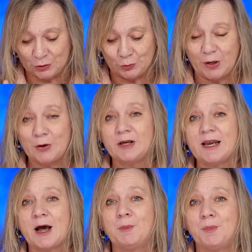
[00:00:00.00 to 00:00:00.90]
So we're going
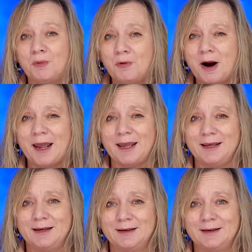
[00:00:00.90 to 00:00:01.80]
to now
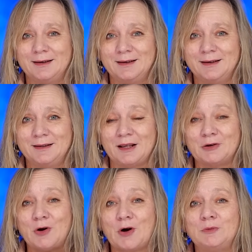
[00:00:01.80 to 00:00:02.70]
pray
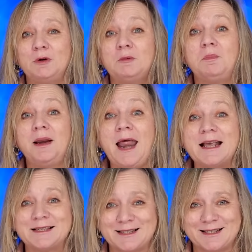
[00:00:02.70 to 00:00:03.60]
that God would
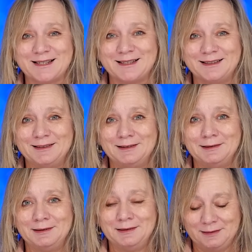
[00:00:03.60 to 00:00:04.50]
bless
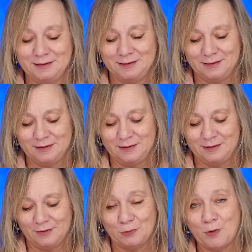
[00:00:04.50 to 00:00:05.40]

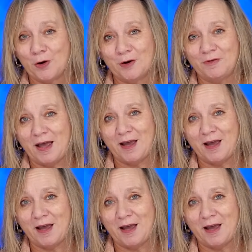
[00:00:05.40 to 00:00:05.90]
the work